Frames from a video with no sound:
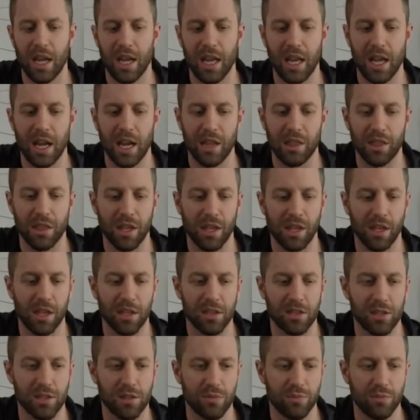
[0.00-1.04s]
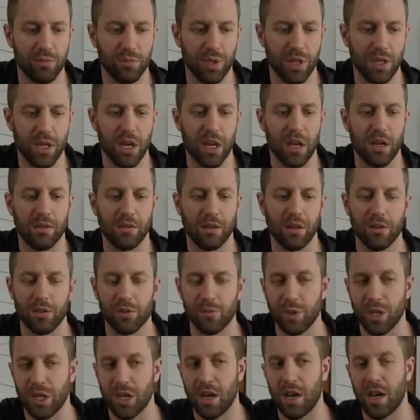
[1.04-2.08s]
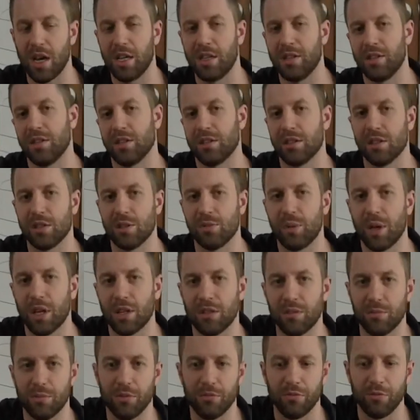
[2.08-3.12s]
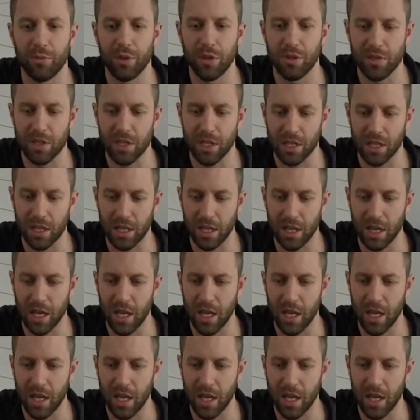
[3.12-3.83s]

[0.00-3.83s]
and I think cuts be, goes beyond just the spectrum of music.